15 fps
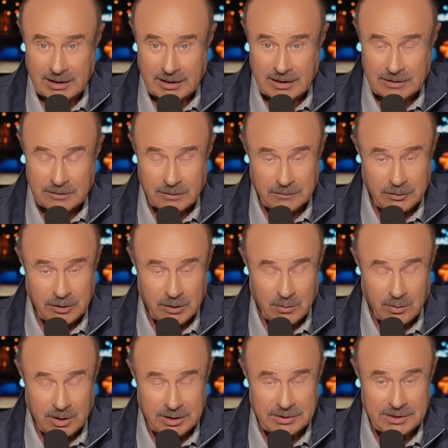So if you don't
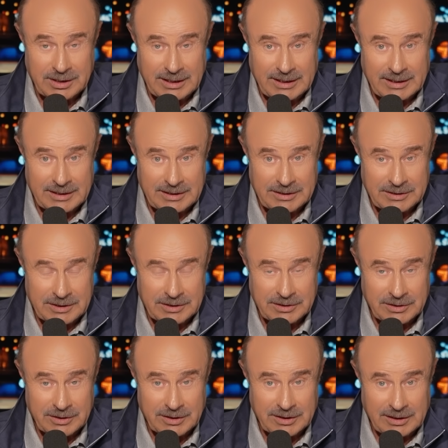want to see it, this is
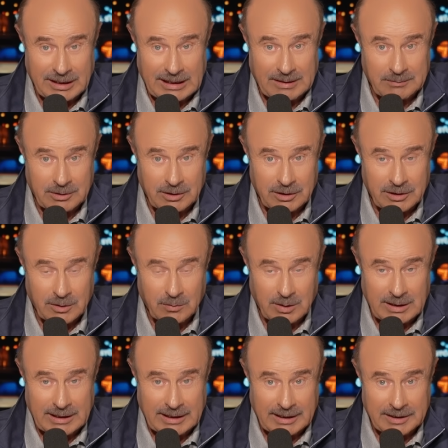a good time to look
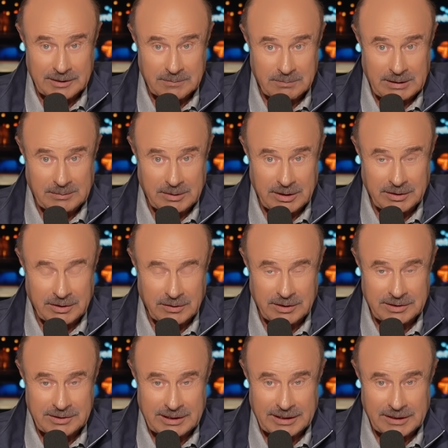away. It's maybe a
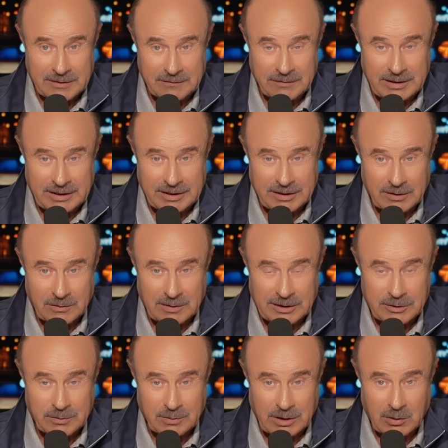30-second video.
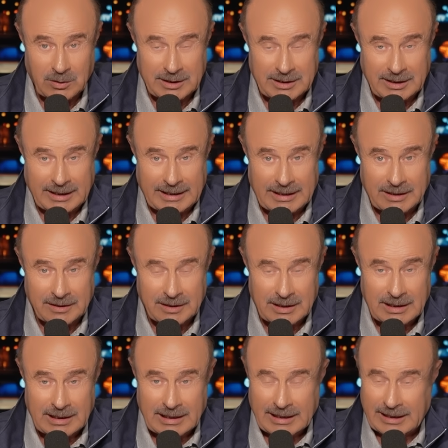Let's roll it now,
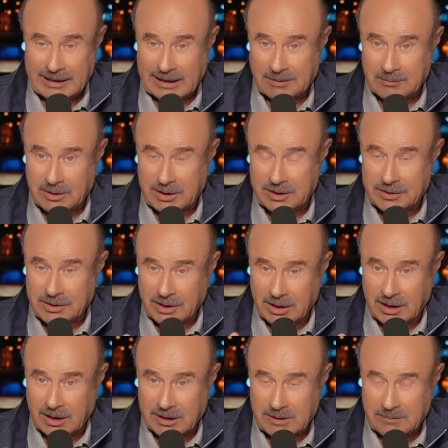and I'm going to
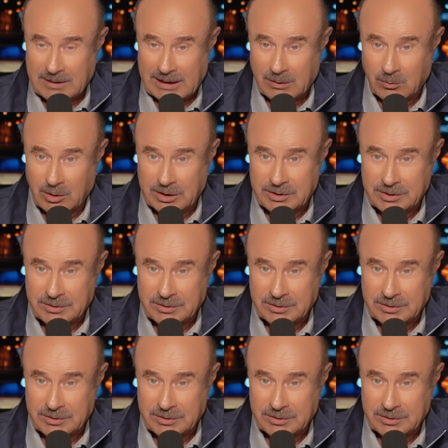talk about what you're